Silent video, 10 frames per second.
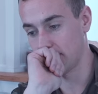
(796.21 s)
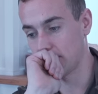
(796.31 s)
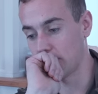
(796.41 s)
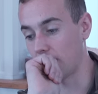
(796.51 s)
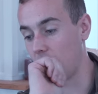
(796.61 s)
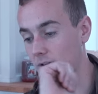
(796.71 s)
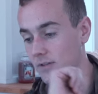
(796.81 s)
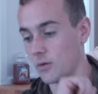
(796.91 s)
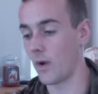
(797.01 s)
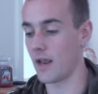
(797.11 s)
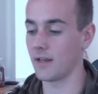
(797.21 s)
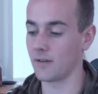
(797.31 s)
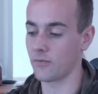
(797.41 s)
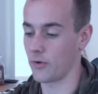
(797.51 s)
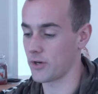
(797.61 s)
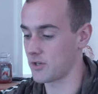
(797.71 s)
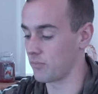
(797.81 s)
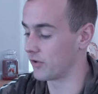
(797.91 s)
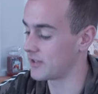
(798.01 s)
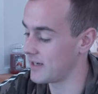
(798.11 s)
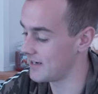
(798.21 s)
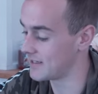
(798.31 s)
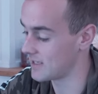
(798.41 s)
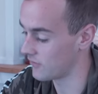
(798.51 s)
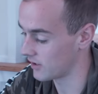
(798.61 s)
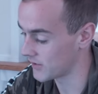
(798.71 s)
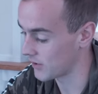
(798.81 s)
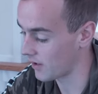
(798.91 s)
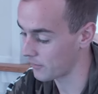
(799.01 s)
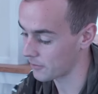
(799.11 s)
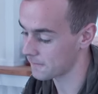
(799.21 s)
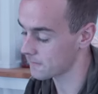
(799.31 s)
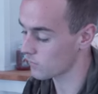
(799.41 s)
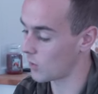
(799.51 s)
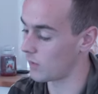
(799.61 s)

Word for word: So Kevin is awaiting for us to proceed. He's given us a number.